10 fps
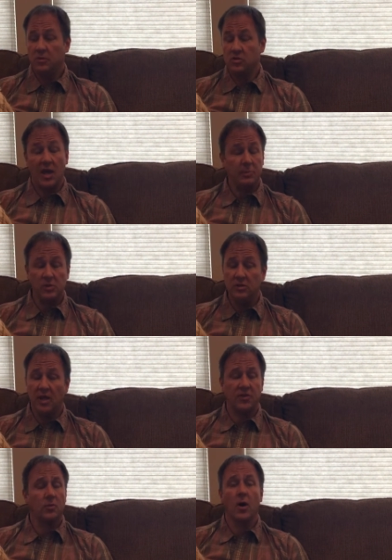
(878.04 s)
There's absolutely
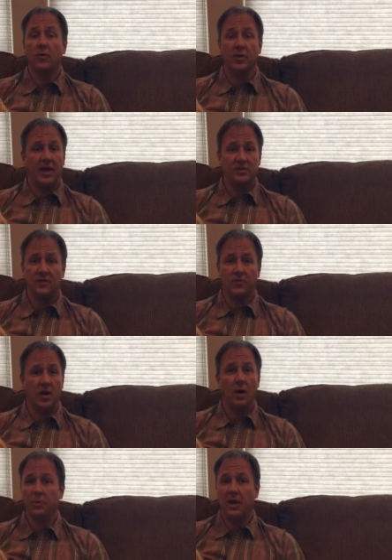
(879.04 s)
nothing wrong with asking for
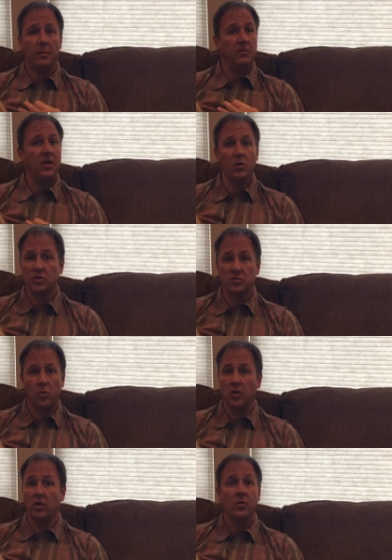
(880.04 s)
help, and I'm here to
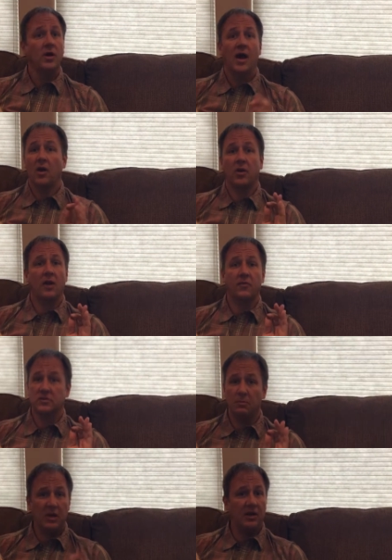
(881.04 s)
support you. I don't care if
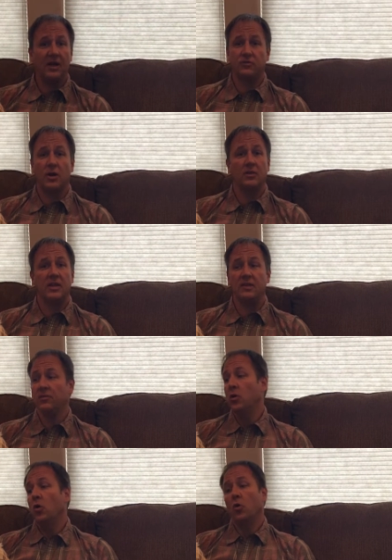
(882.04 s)
it's a minute after I
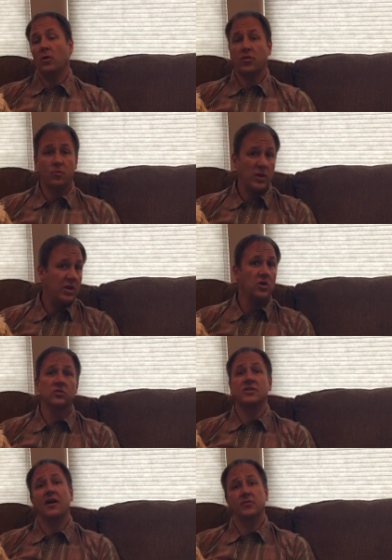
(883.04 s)
leave or three
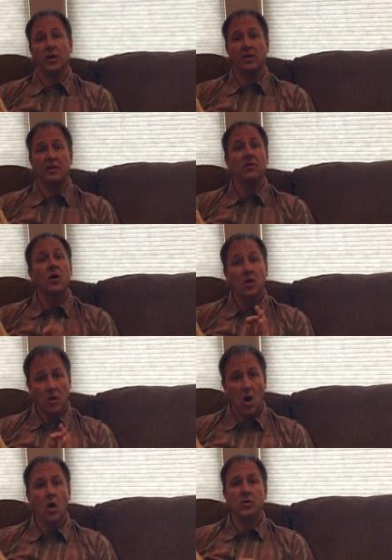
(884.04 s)
years after I leave,
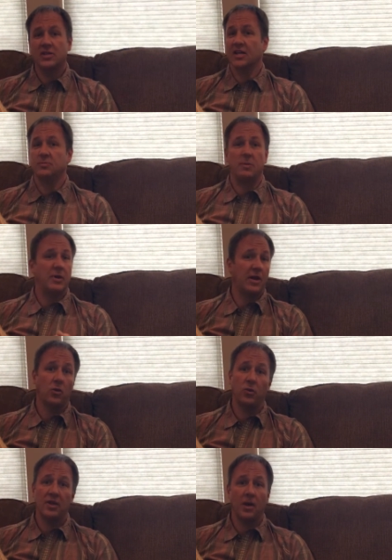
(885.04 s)
call or text me, but I
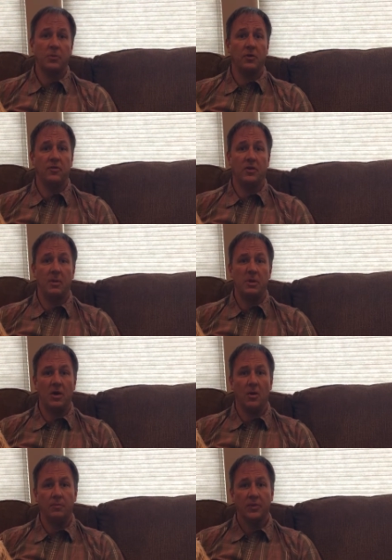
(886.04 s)
can only help you if you let me know.